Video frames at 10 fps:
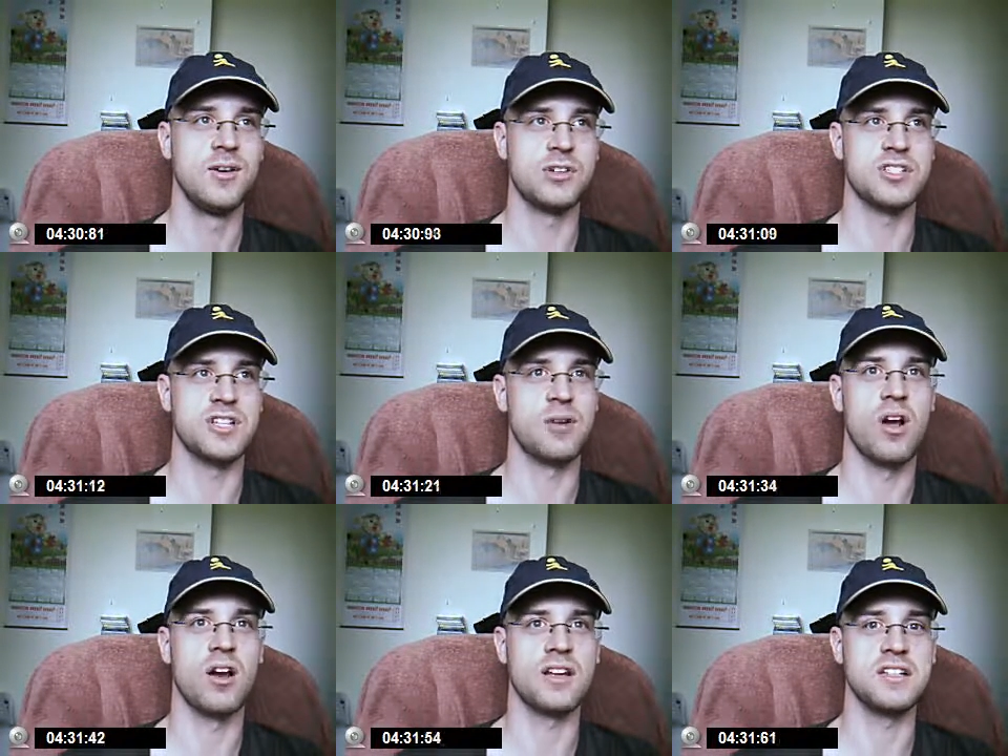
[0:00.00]
which is
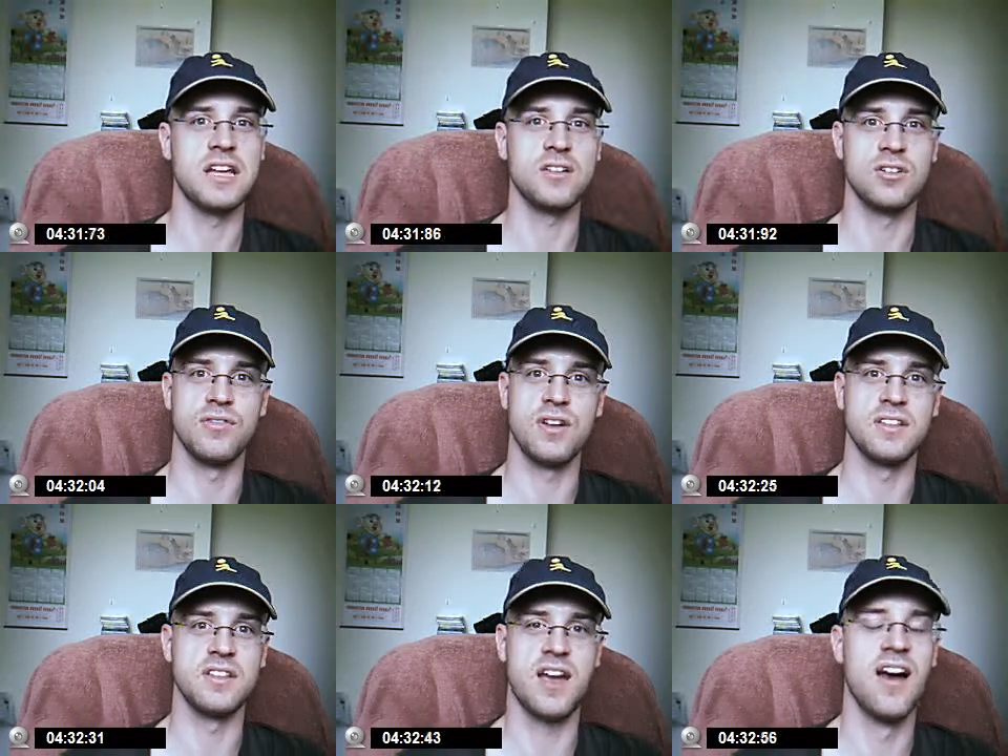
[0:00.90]
ironic because Hitler
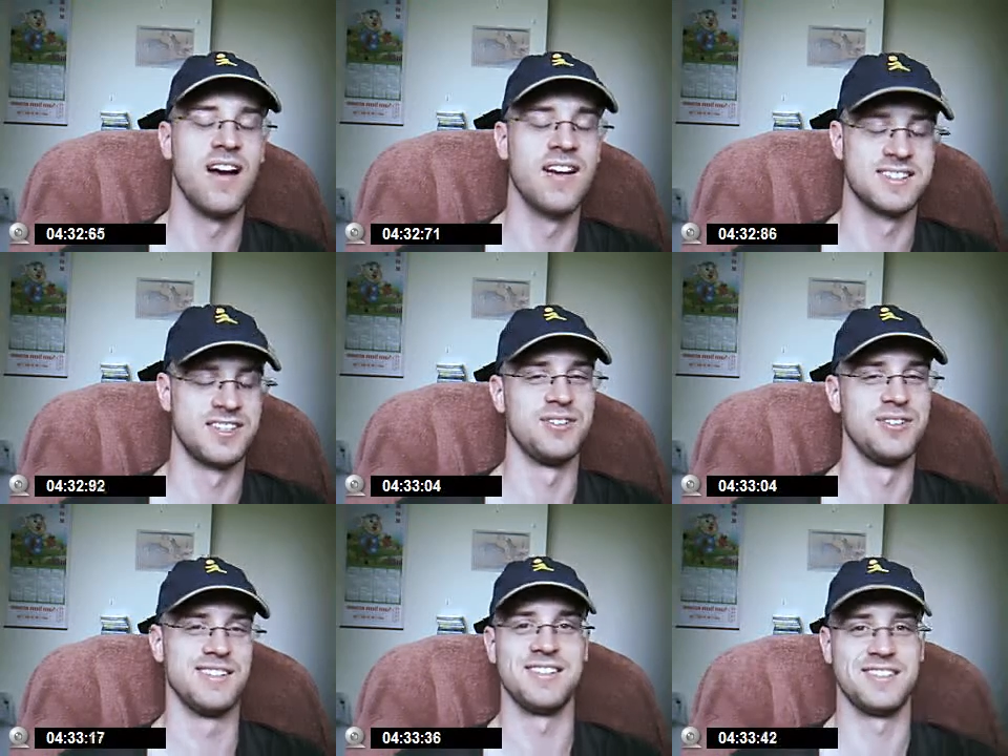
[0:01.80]
invented the car,
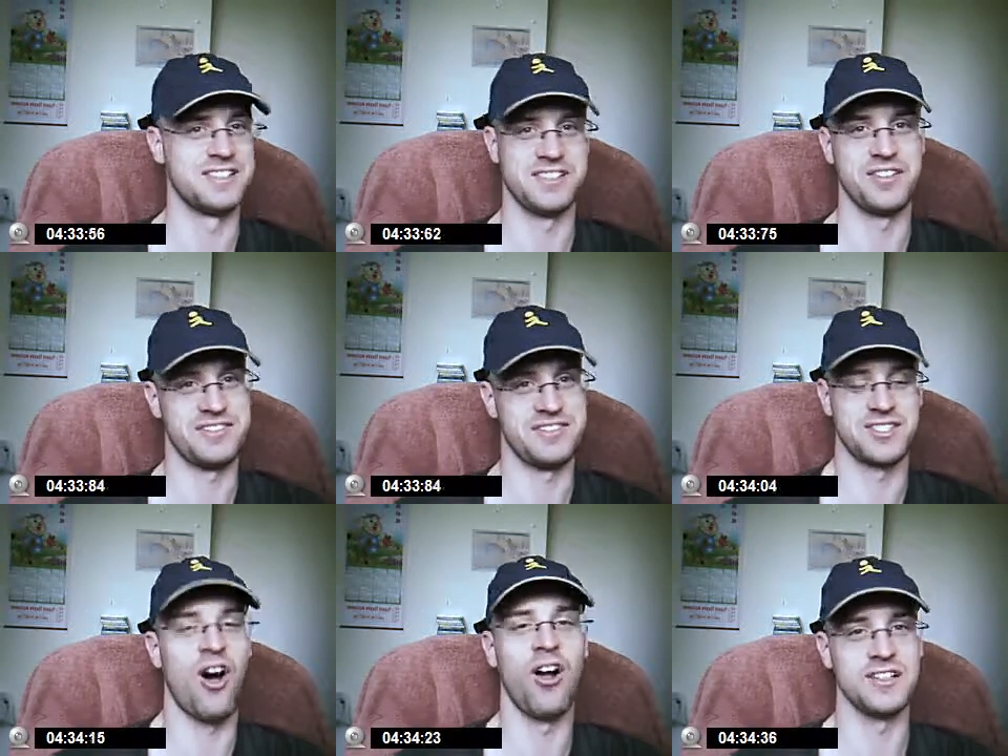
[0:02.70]
so
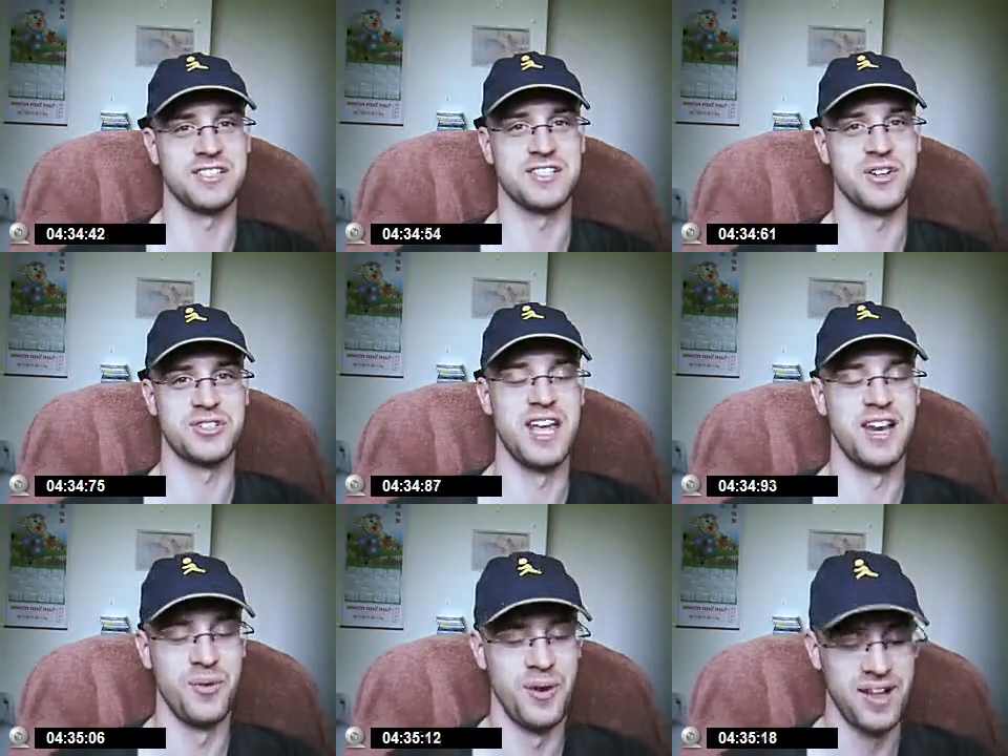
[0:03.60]
that's all it's
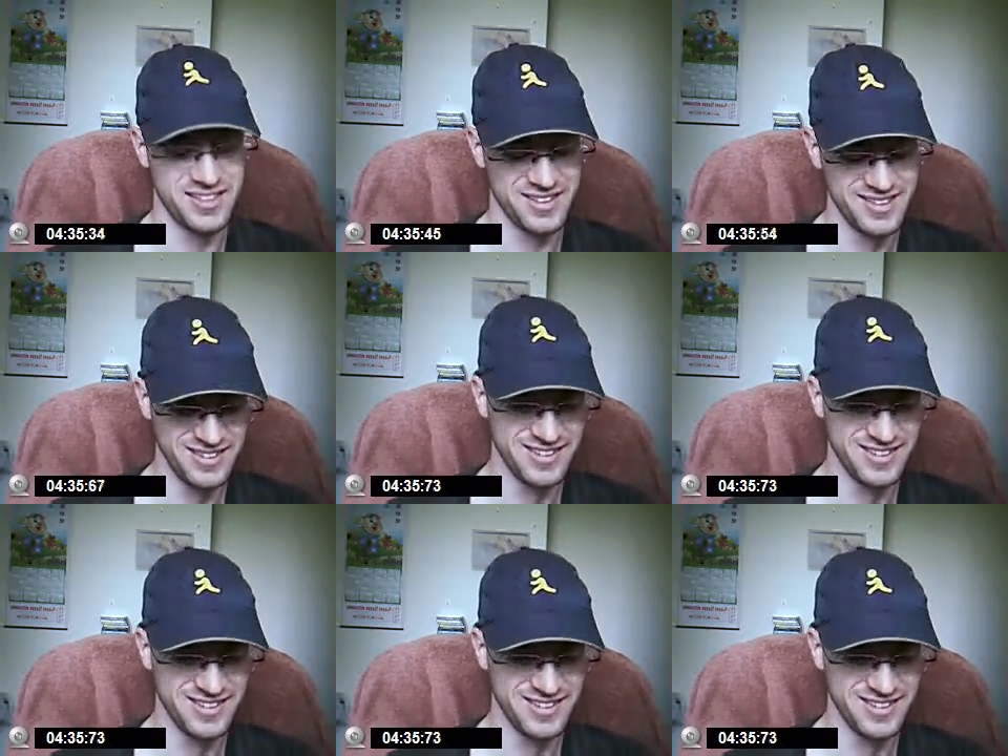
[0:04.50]
associated with.